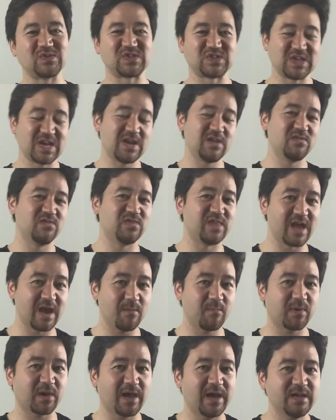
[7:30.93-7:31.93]
see
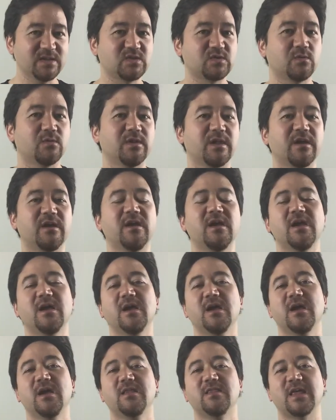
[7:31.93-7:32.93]
their place or
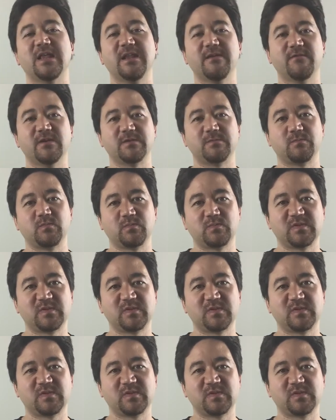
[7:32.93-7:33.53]
they never